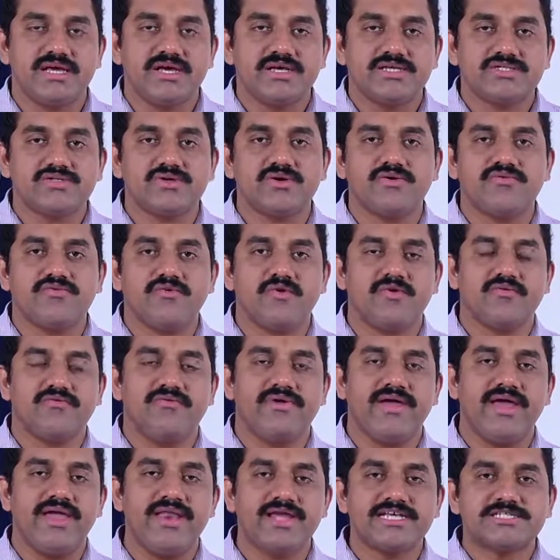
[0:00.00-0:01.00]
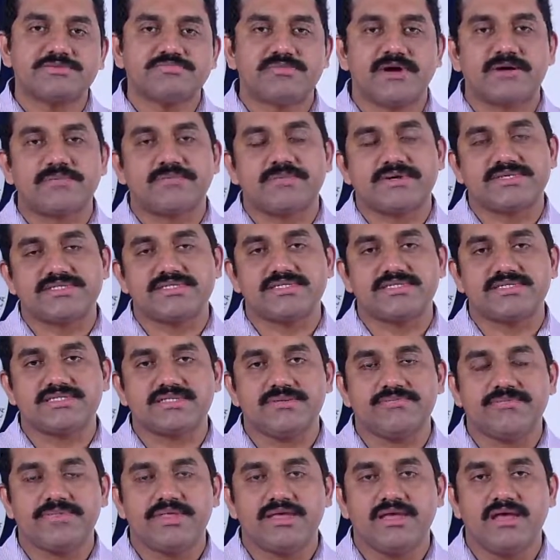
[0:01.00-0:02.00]
So for various
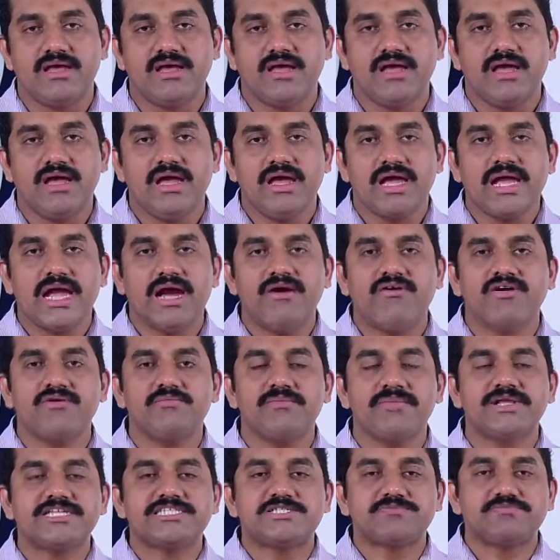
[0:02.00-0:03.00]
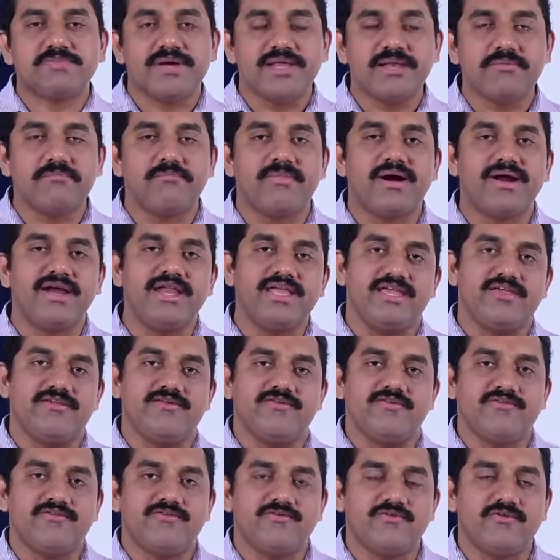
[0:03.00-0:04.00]
purposes, government spend money
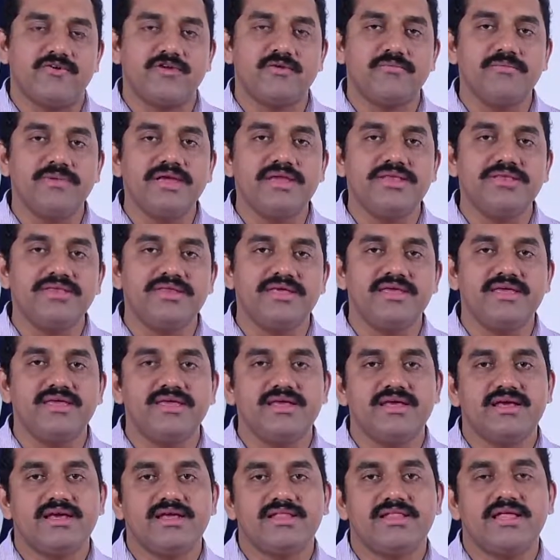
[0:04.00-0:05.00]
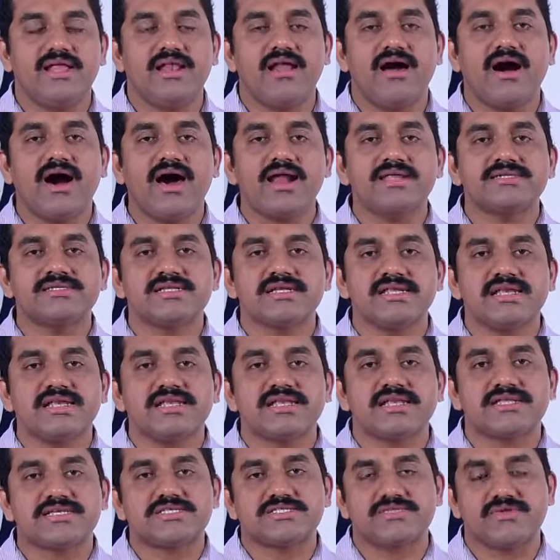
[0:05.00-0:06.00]
for meeting the larger
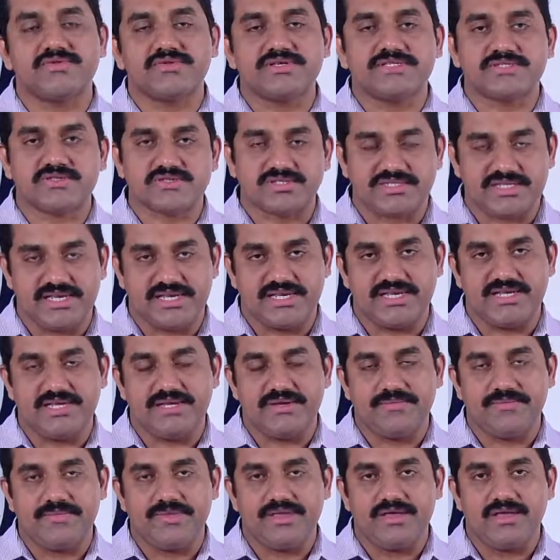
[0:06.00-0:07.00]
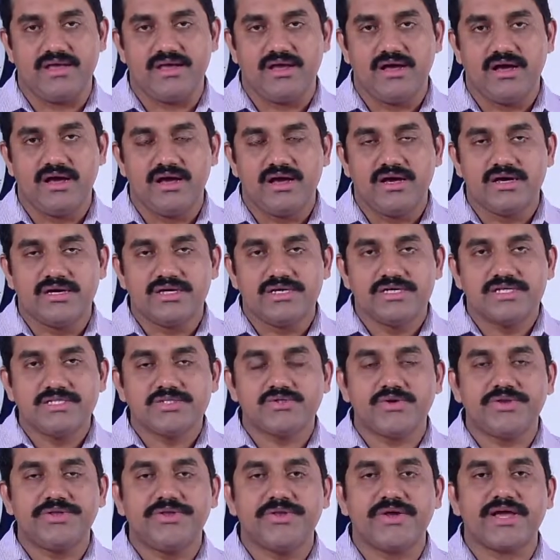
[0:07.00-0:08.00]
interest of the society.
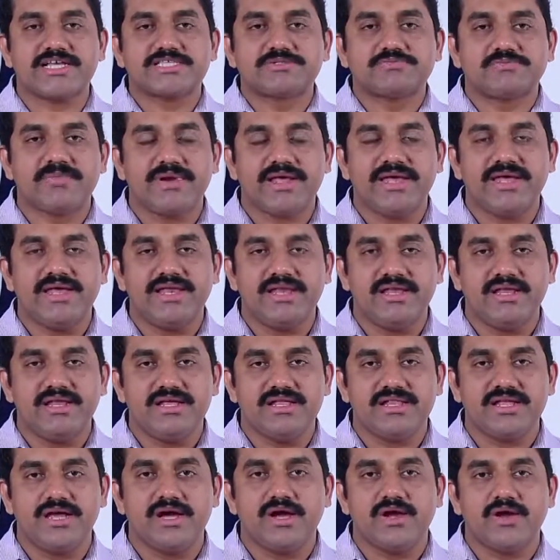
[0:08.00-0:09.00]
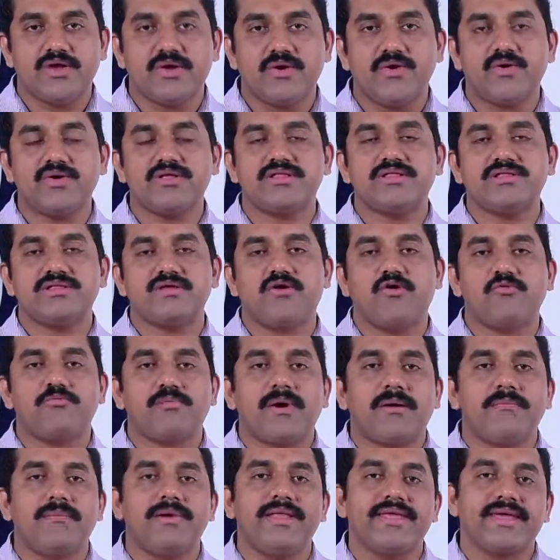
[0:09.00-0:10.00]
So to explain the growth of
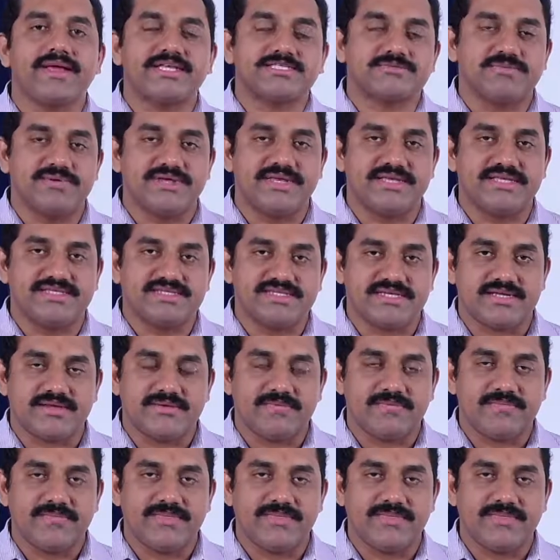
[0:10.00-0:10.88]
public expenditure,